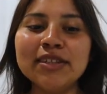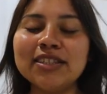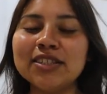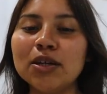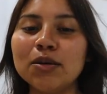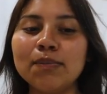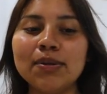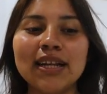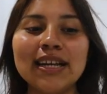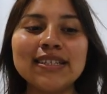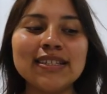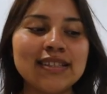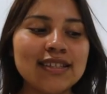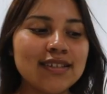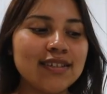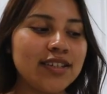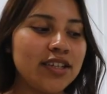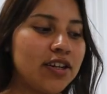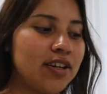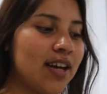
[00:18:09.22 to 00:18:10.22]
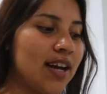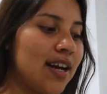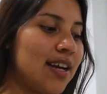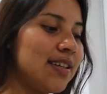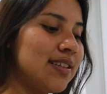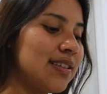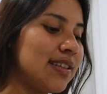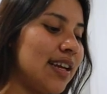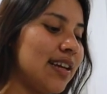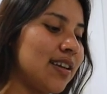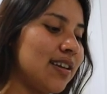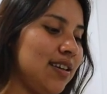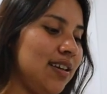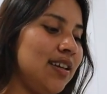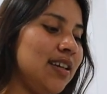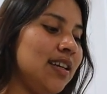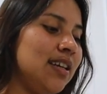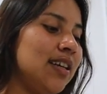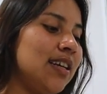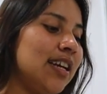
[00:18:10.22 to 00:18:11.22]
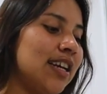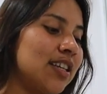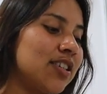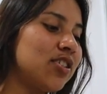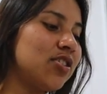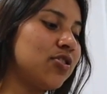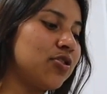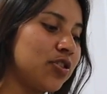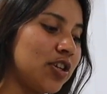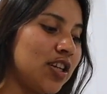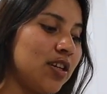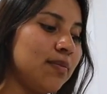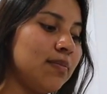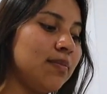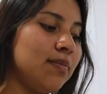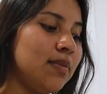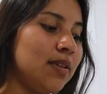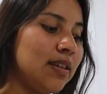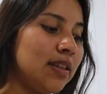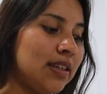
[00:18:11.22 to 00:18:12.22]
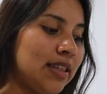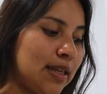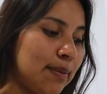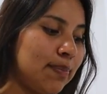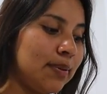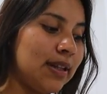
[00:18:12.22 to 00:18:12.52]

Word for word: been so blessed this year, guys. Like, extremely